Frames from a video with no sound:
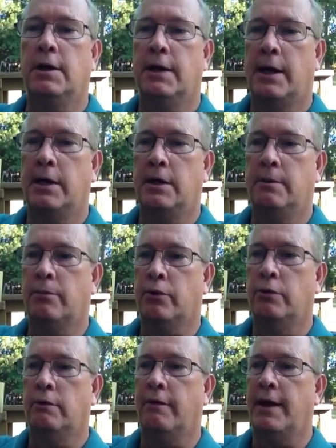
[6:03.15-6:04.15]
kind of
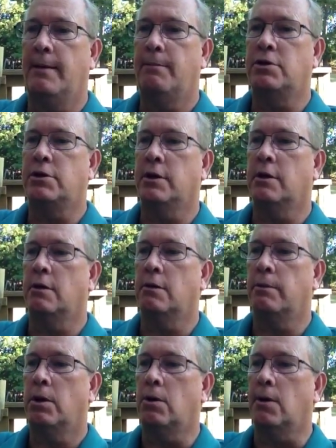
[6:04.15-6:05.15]
improve that particular
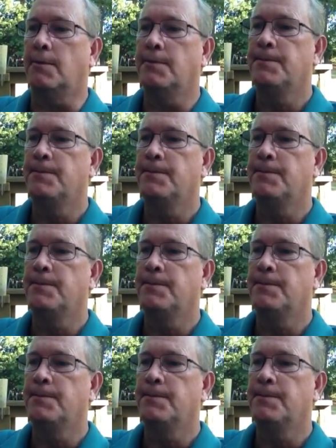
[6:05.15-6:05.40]
bar.